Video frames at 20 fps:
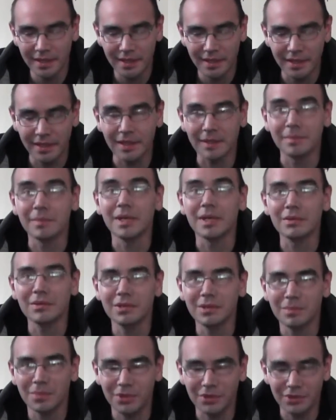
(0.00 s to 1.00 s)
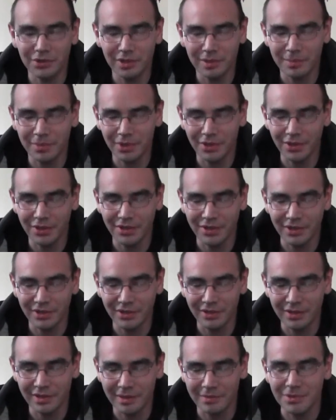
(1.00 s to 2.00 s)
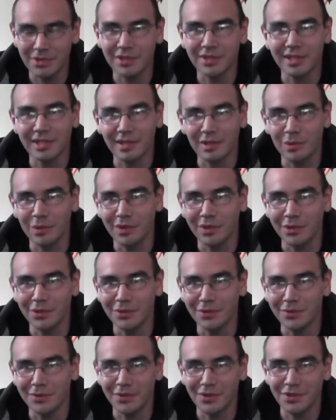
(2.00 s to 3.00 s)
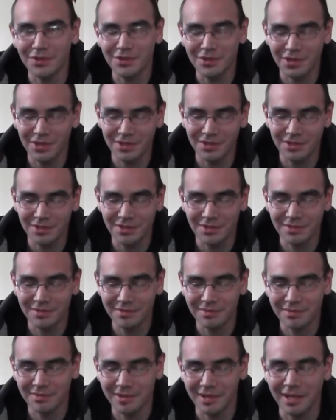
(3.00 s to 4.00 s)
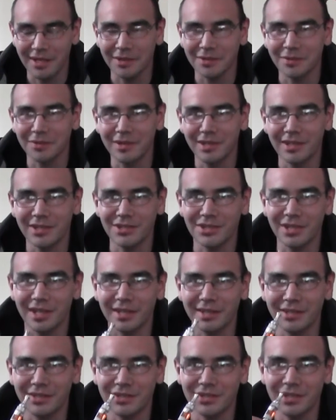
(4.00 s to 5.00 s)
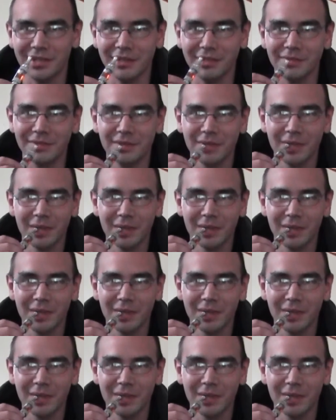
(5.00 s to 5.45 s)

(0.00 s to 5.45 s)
Um, I'm going to pull her apart here. I'm just going to take a quick hoot first because uh, I just like this stuff.